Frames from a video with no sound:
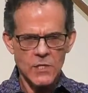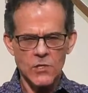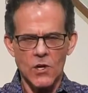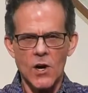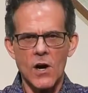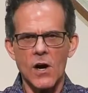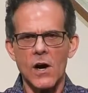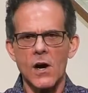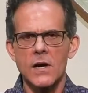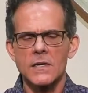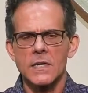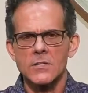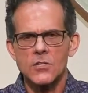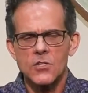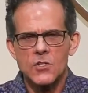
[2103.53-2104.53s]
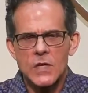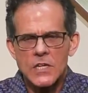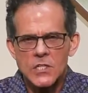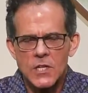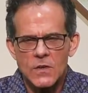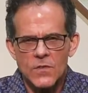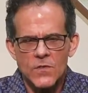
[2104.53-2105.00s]
your heart and
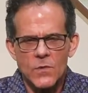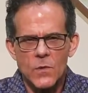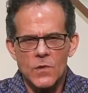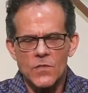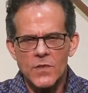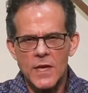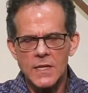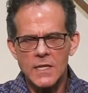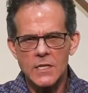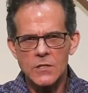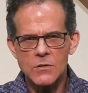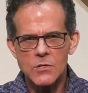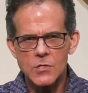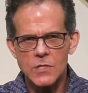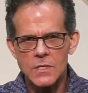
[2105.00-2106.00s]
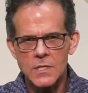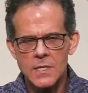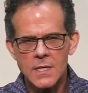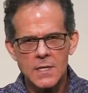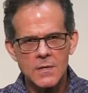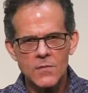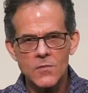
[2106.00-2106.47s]
stretching forth that energy
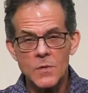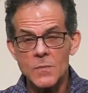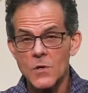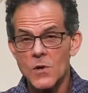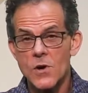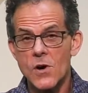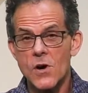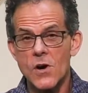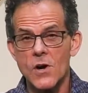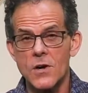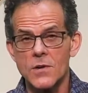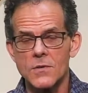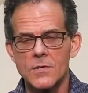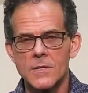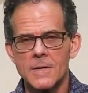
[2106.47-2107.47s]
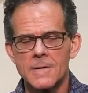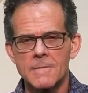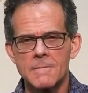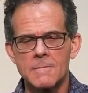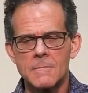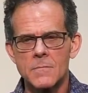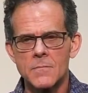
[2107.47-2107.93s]
from your heart.
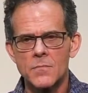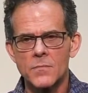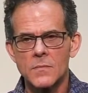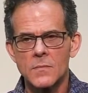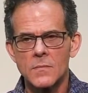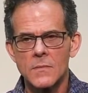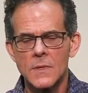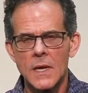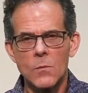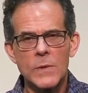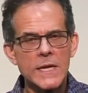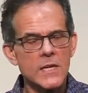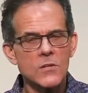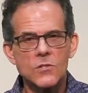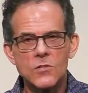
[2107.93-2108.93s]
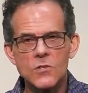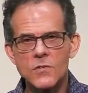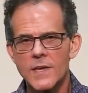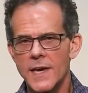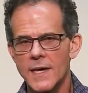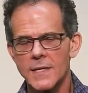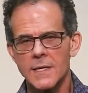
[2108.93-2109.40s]
And we can do
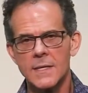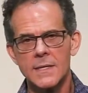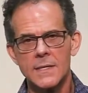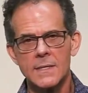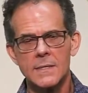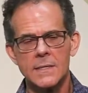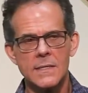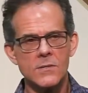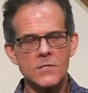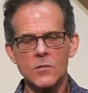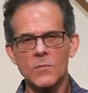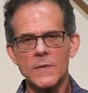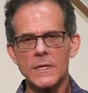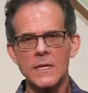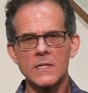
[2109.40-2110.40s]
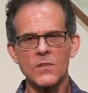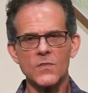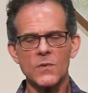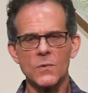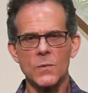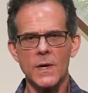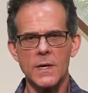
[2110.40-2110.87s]
that in so many
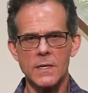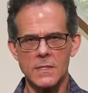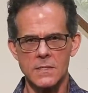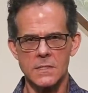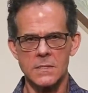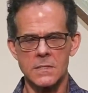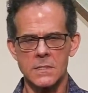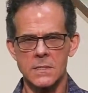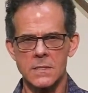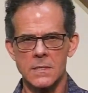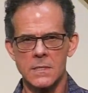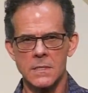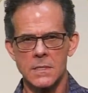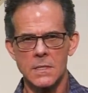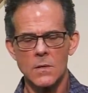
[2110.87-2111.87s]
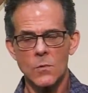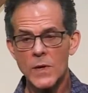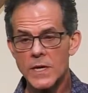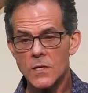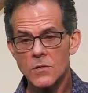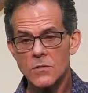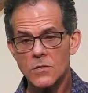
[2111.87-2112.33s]
different ways. We
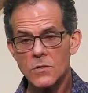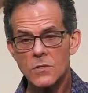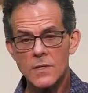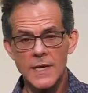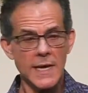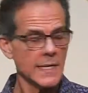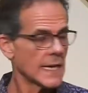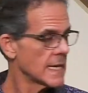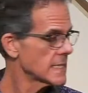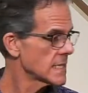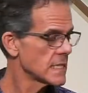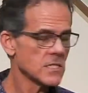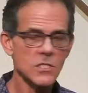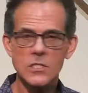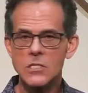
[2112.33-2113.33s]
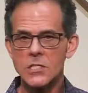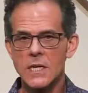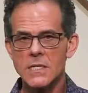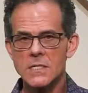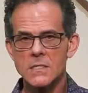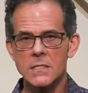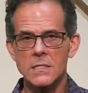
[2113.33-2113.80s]
can do that, as he
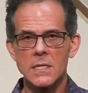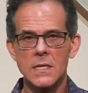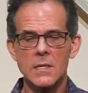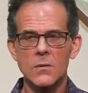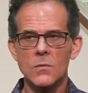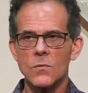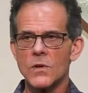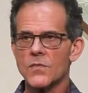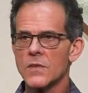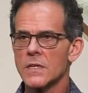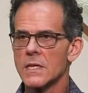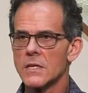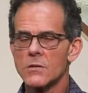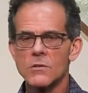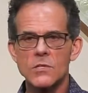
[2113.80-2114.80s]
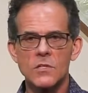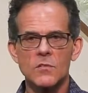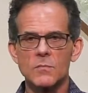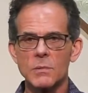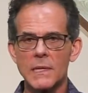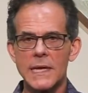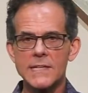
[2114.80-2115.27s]
suggested, with the energy
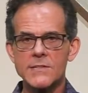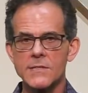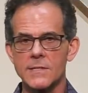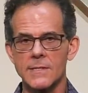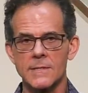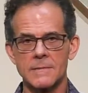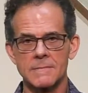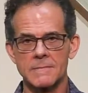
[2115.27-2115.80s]
of blessing.